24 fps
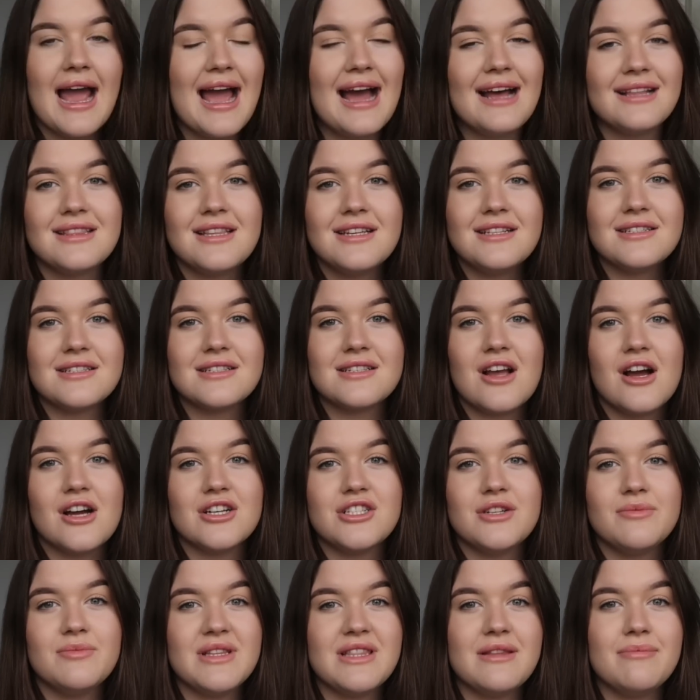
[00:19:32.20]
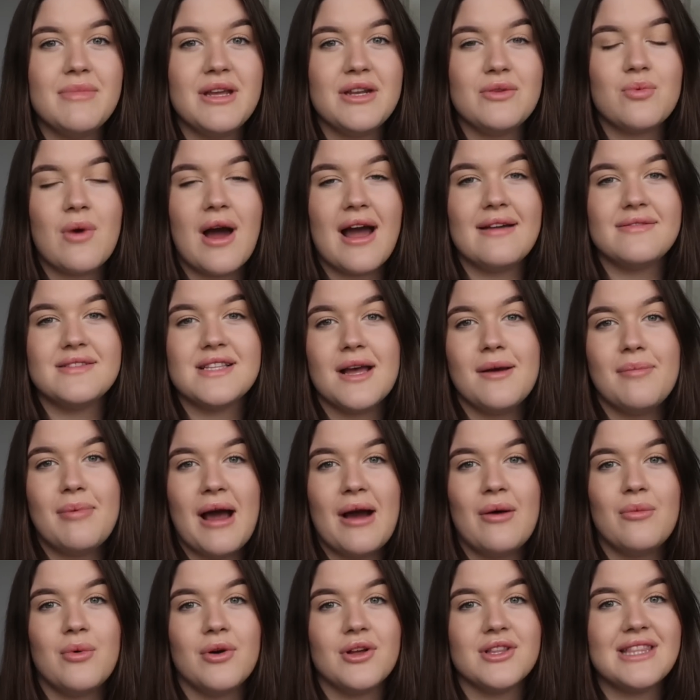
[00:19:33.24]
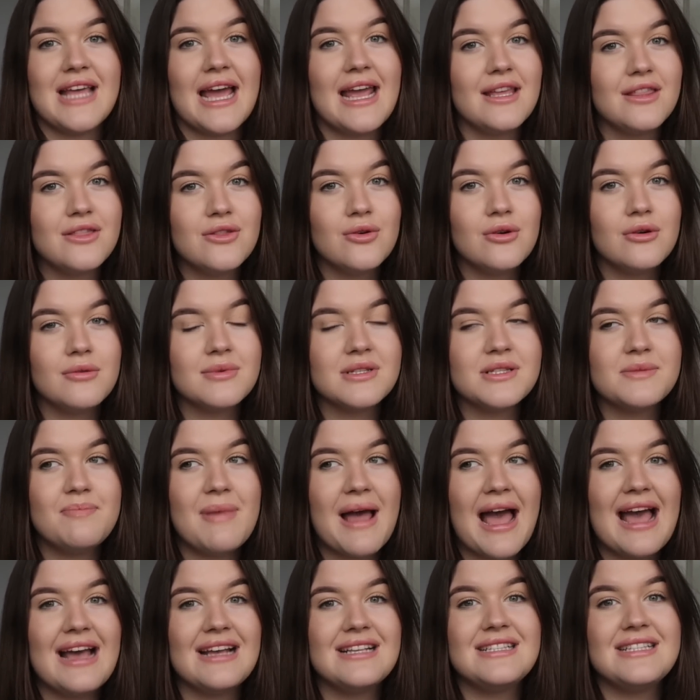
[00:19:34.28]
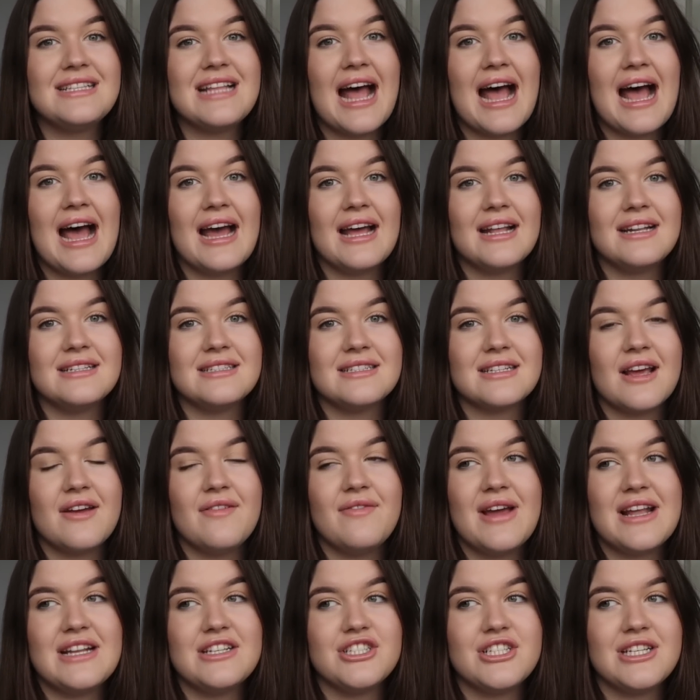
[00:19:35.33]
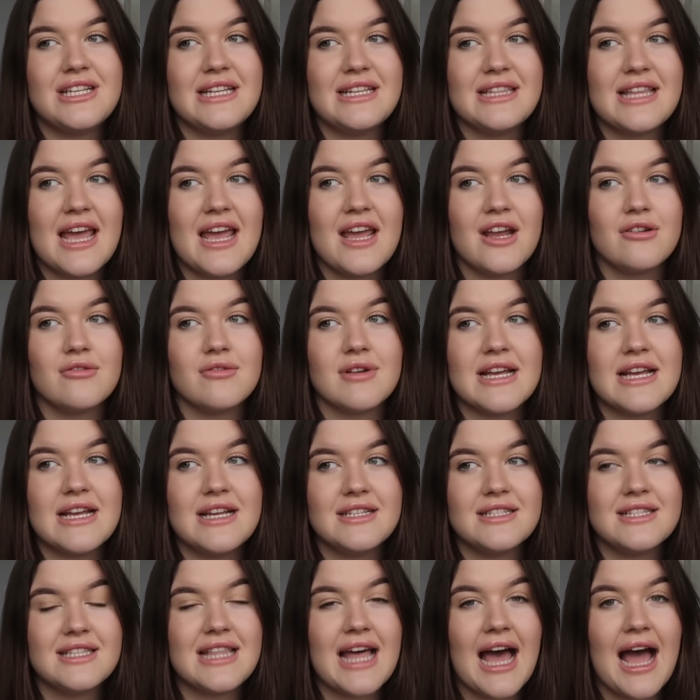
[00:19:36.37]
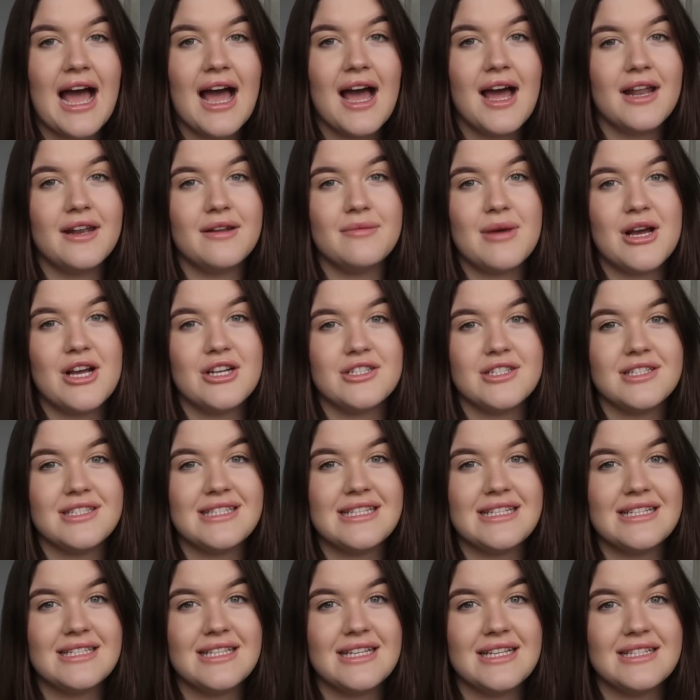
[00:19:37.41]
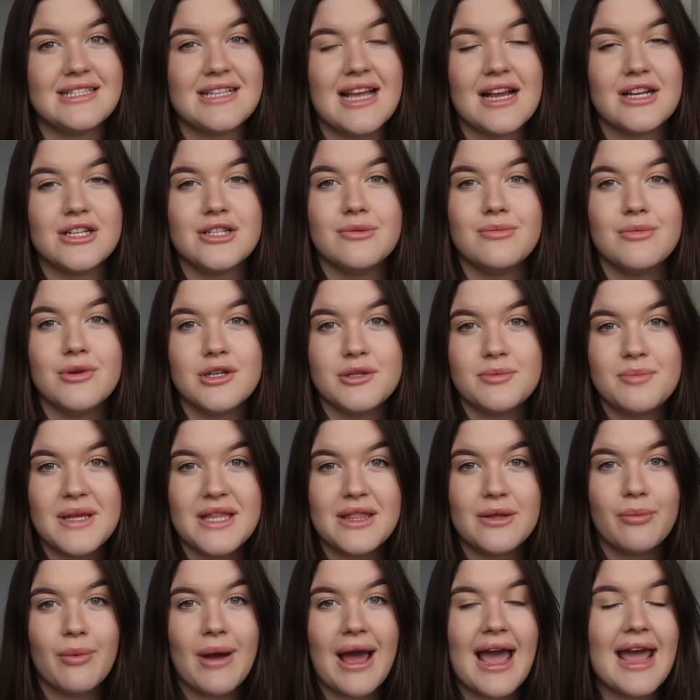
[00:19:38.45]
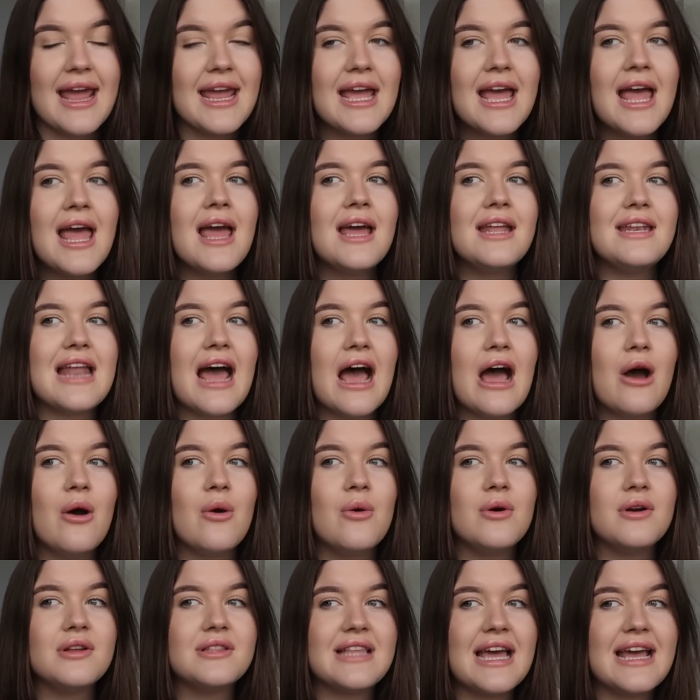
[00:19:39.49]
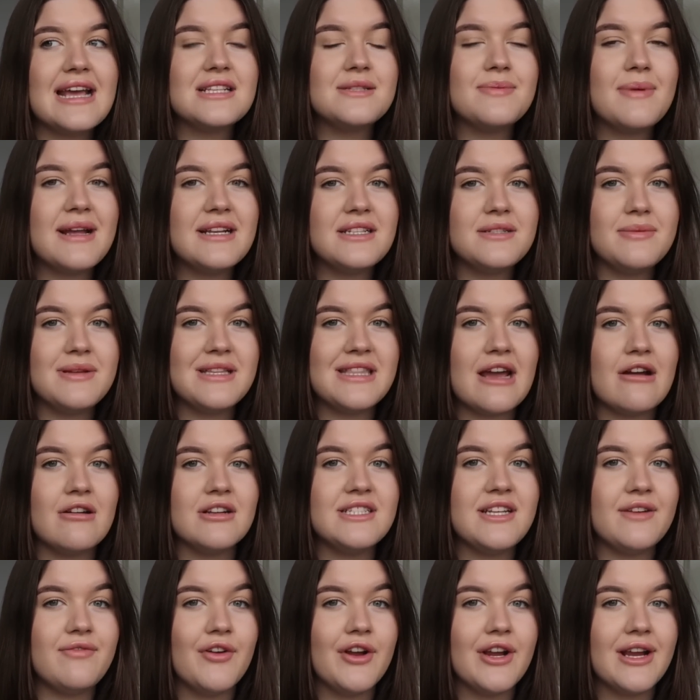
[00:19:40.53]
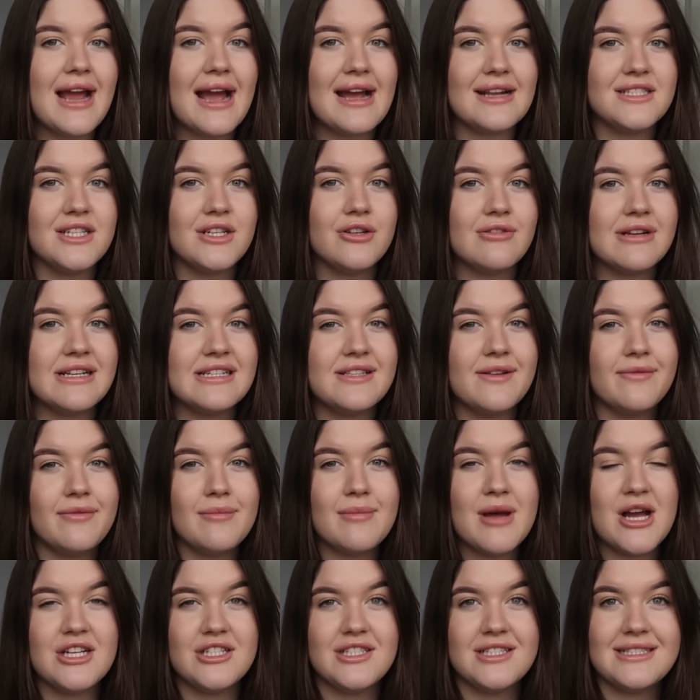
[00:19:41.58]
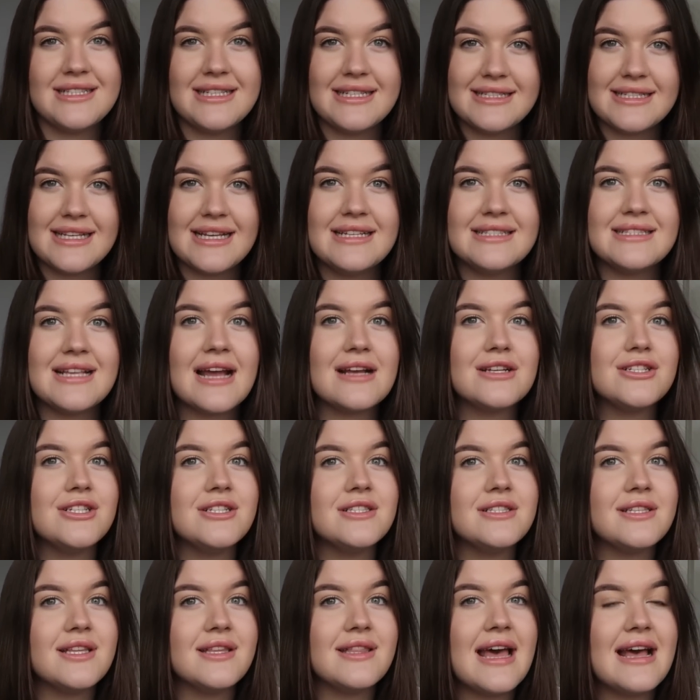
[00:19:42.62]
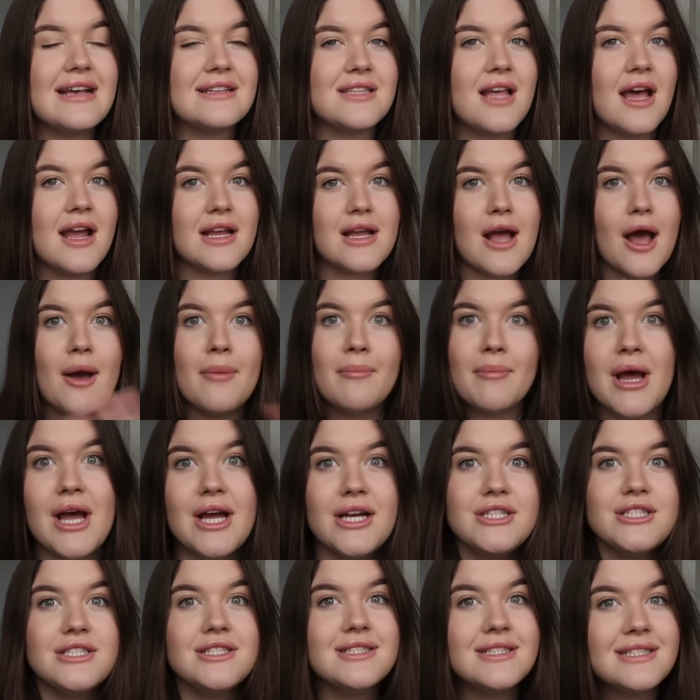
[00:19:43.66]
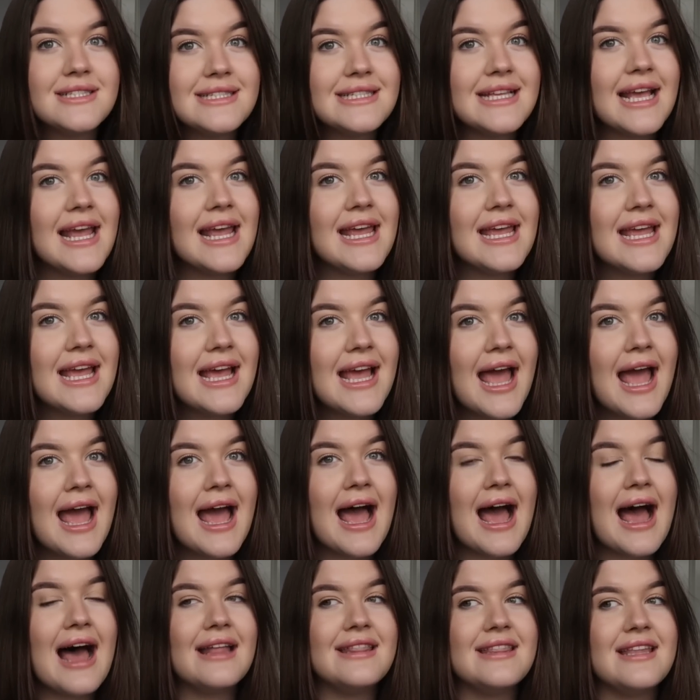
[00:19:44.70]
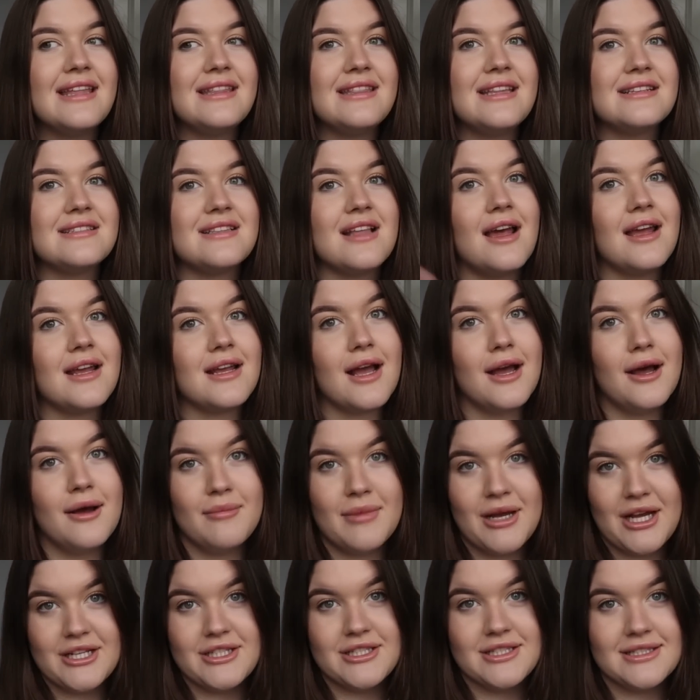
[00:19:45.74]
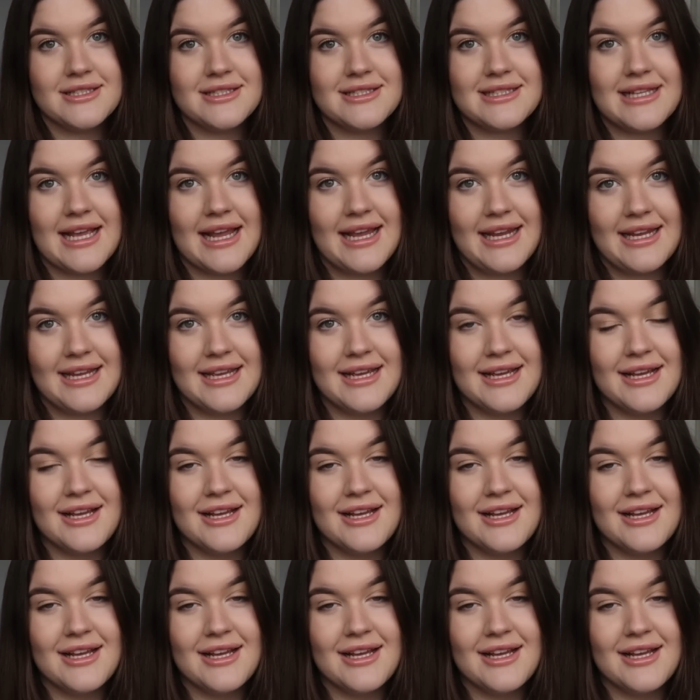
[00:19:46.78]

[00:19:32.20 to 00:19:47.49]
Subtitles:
had the discussion with the midwives about what they thought was best, and eventually they agreed that an emergency C-section would be the way. Now, they explained to me there are different categories of emergency C-sections. So there's like emergency, and then there's like emergency.